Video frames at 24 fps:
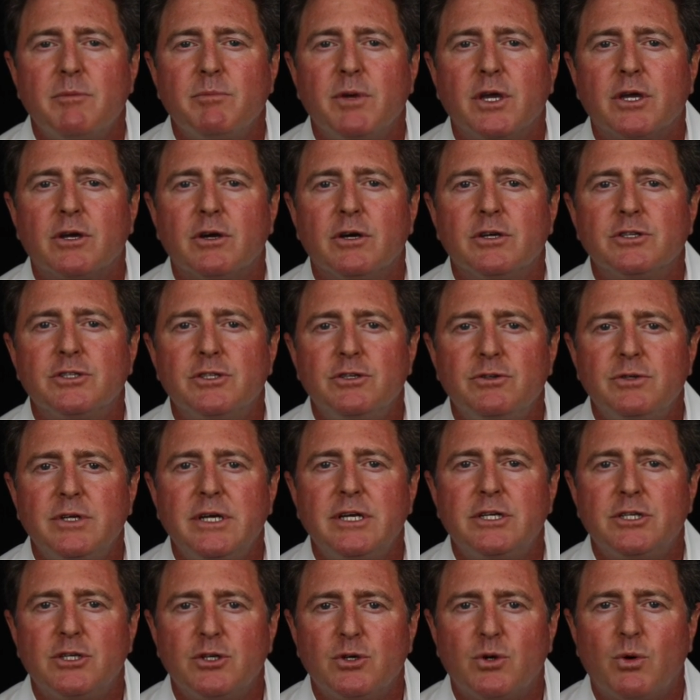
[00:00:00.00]
because you
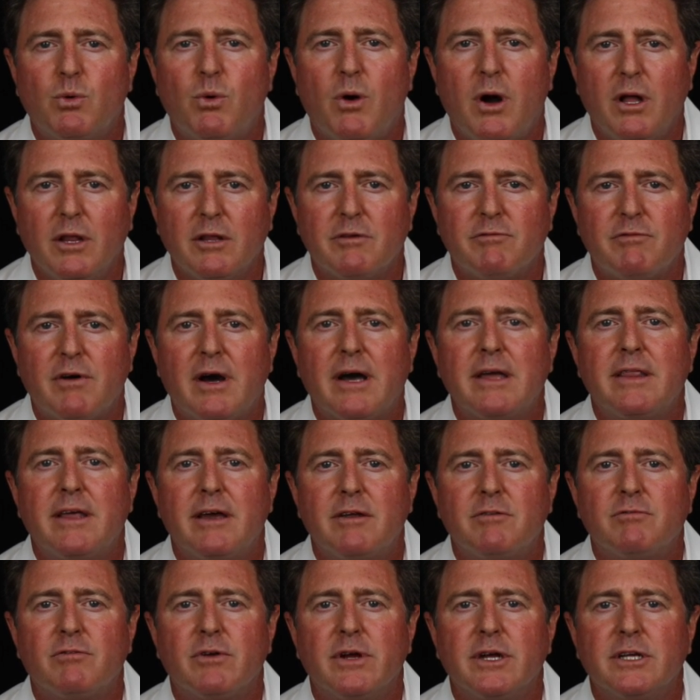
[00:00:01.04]
need to qualify
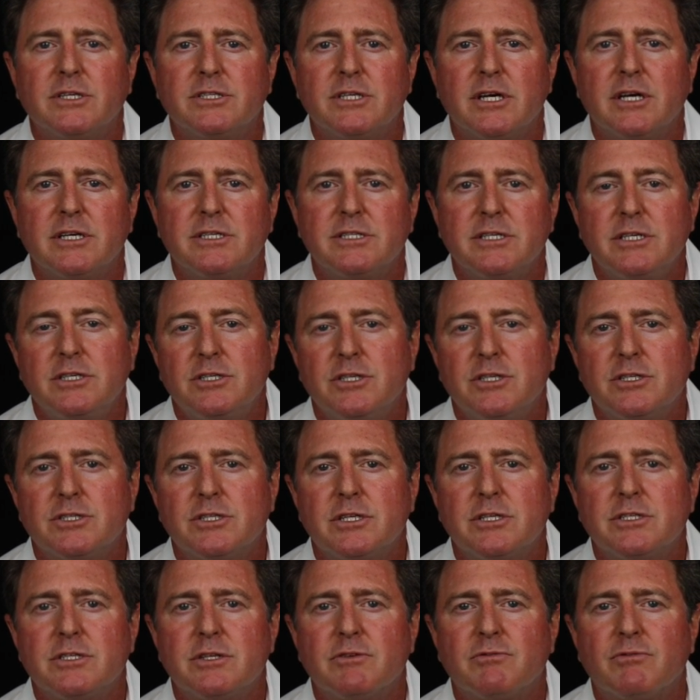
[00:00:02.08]
that franchisee just
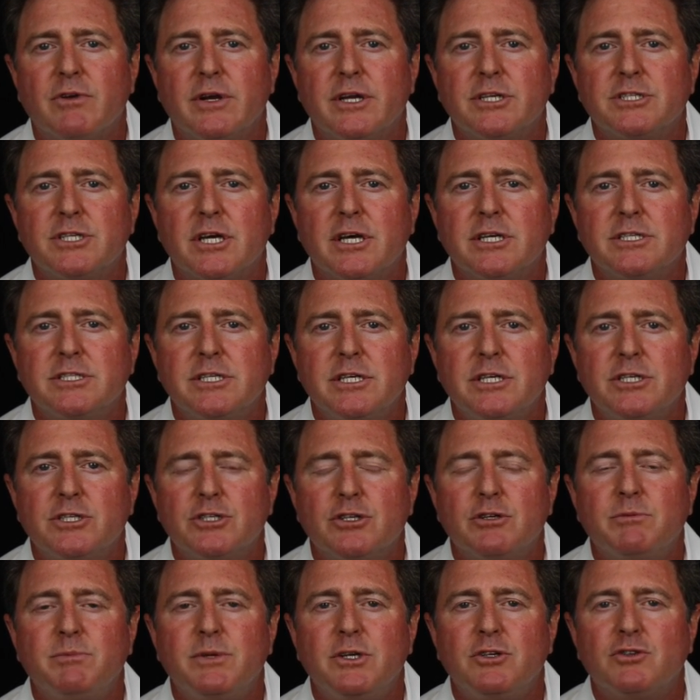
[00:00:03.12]
as the franchisee
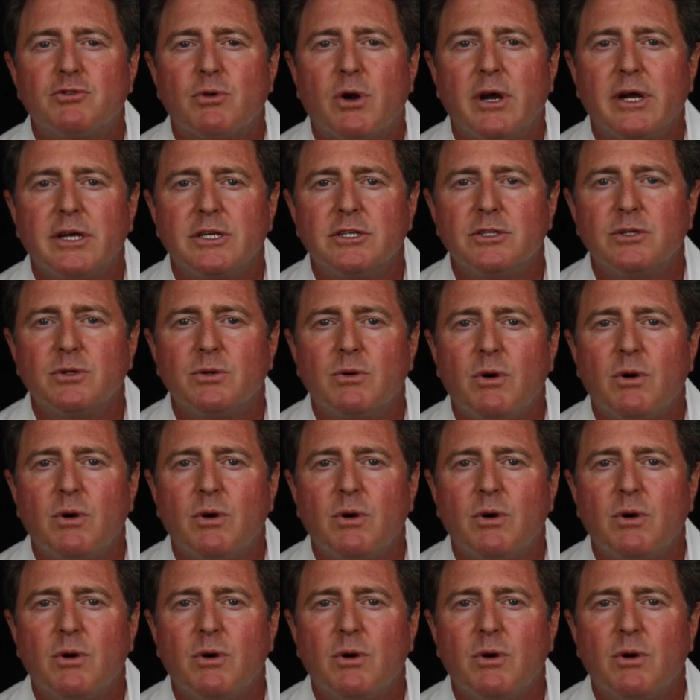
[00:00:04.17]
should be trying to